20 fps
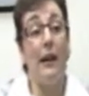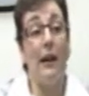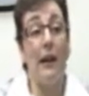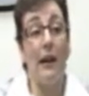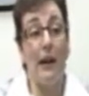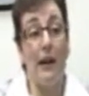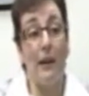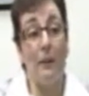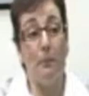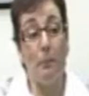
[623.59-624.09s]

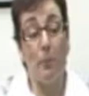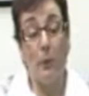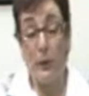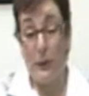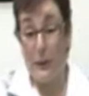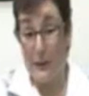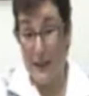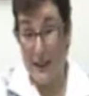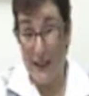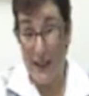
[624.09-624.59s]

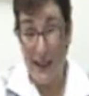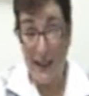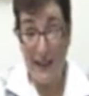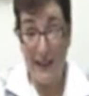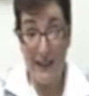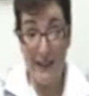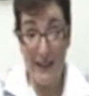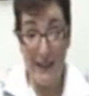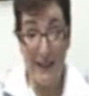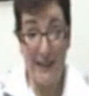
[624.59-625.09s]
person that you
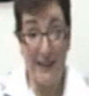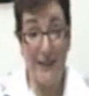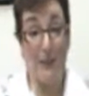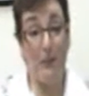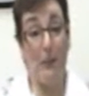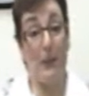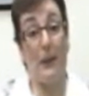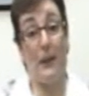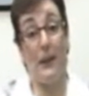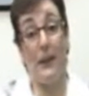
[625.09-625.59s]
did some